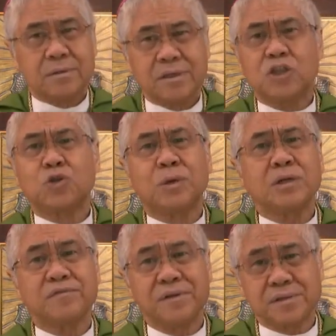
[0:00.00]
Each
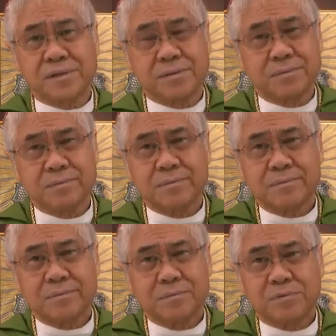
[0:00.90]
one of us,
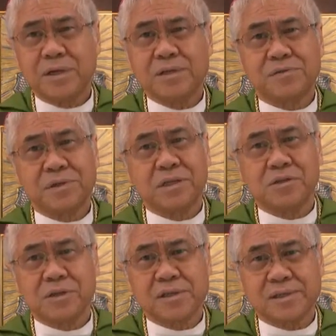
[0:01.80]
priest,
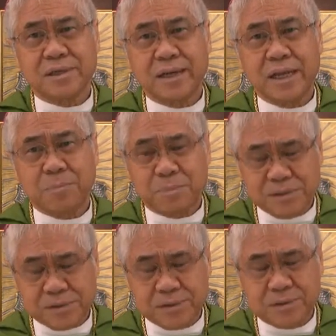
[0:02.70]
religious, lay
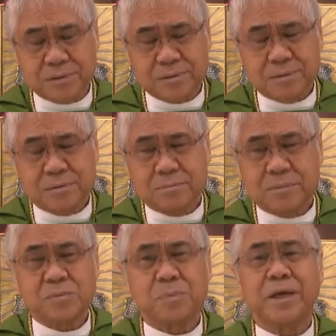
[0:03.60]
person,
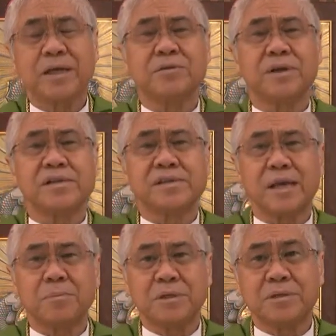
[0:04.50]
must begin to
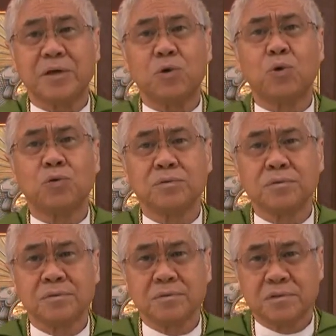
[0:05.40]
examine their
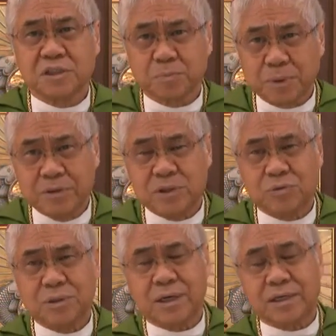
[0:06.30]
own
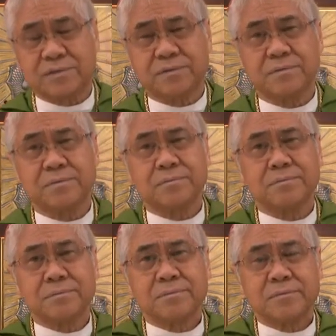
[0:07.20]
spiritual life,
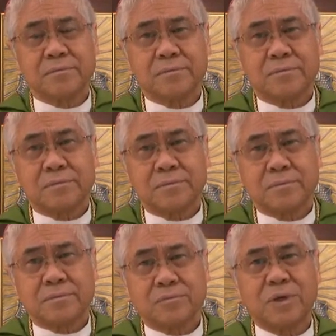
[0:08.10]

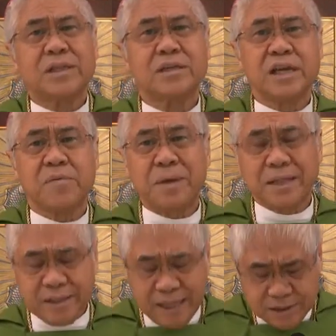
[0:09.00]
whether they have
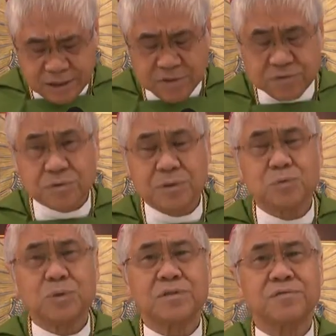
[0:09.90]
been attentive to the
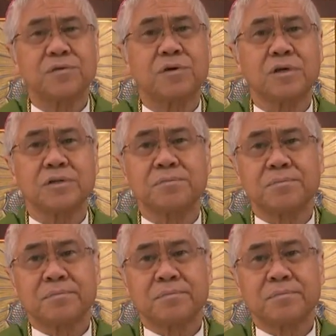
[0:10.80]
Word of God.